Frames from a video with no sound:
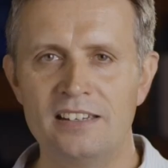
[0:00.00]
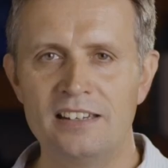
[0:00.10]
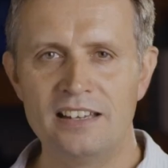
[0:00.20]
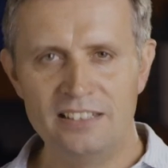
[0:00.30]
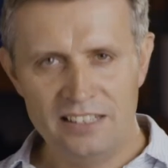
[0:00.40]

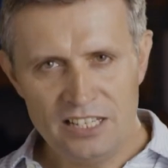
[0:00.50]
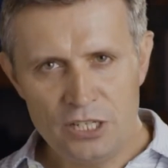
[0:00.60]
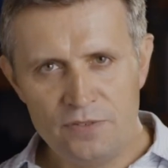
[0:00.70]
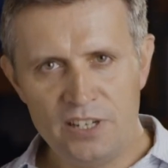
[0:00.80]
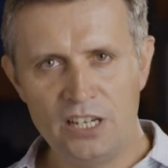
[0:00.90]
and in
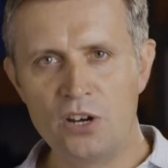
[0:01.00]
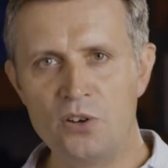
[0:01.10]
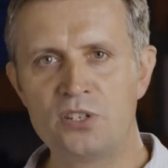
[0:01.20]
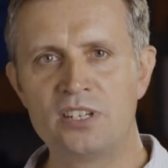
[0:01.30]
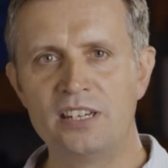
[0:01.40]
these
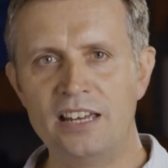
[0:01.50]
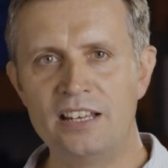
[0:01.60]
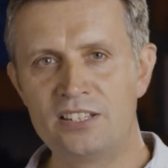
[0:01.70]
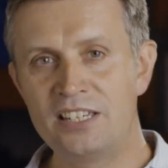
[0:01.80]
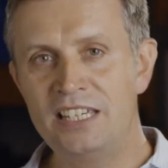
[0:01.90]
videos,
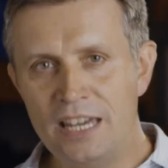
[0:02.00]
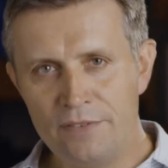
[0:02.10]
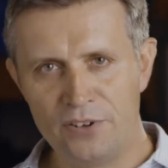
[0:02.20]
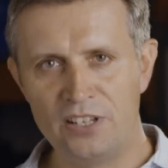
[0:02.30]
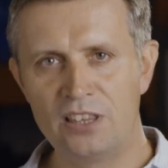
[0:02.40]
it's a
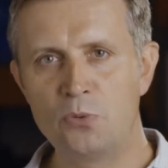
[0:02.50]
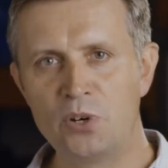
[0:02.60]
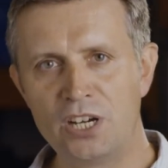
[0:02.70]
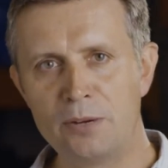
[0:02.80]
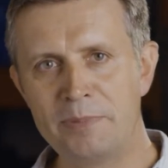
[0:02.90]
given that we're
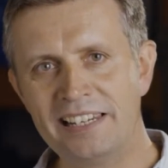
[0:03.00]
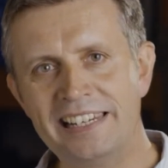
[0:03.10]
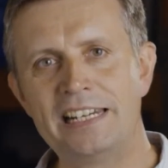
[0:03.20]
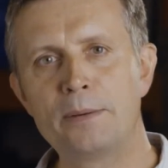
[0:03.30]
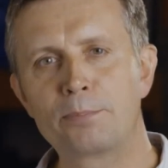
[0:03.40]
going to be
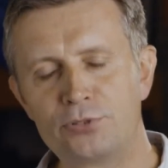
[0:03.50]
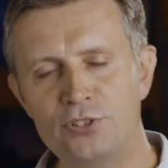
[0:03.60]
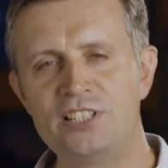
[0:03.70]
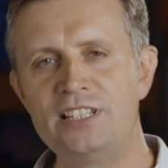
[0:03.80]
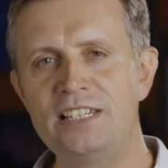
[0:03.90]
leaning
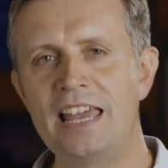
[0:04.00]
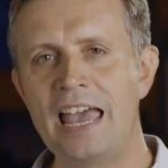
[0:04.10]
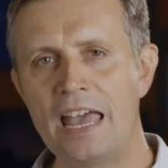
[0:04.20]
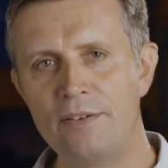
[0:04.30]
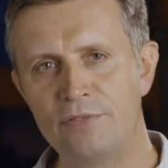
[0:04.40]
pretty
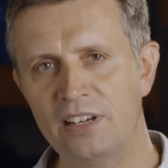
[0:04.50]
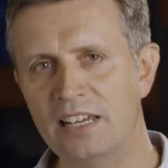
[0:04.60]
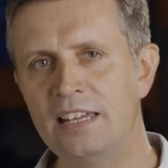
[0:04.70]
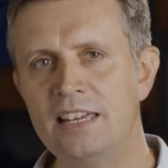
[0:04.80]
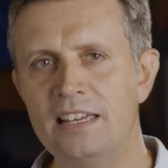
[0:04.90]

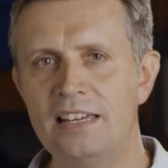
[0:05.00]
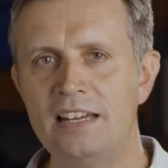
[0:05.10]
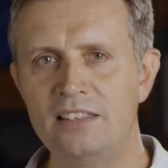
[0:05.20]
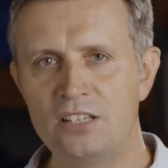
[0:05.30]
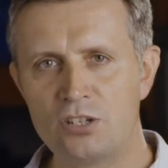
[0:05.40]
heavily
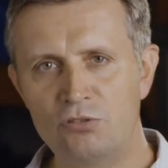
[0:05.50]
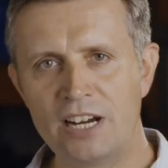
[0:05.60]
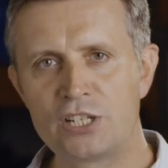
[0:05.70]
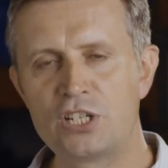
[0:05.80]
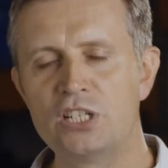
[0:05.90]
in the
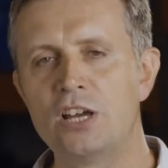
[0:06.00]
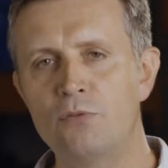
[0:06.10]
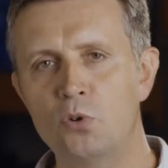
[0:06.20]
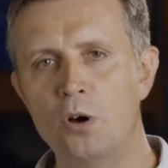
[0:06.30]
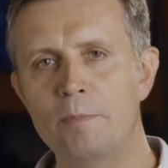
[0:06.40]
direction
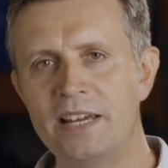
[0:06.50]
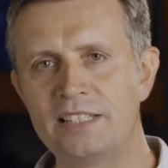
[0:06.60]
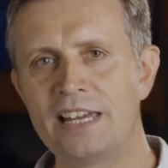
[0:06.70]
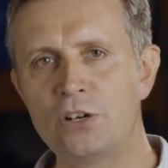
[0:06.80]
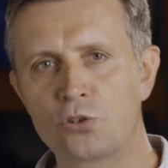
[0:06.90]
of what
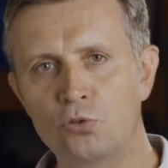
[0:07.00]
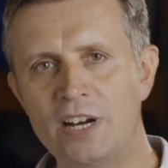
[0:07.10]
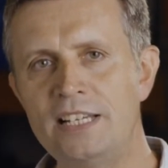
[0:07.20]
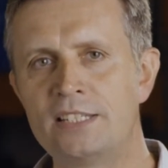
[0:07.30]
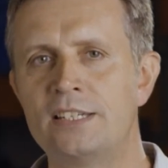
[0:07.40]
makes a
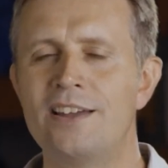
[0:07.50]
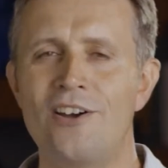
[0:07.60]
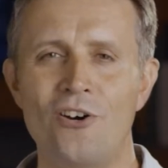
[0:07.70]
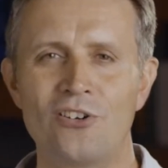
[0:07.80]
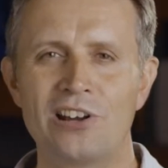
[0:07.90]
great
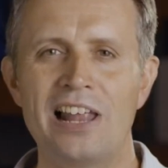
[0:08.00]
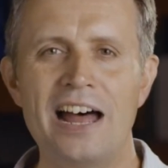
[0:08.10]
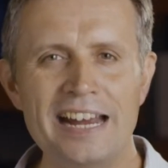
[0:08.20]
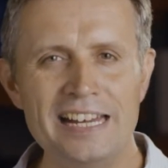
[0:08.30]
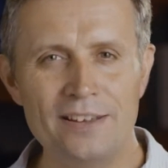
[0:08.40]

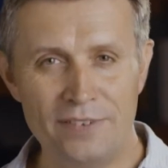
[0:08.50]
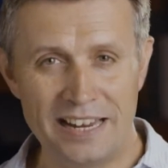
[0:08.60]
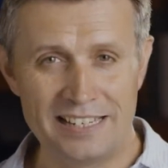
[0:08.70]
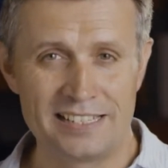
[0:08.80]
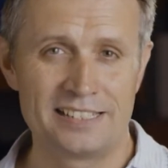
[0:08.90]
online event.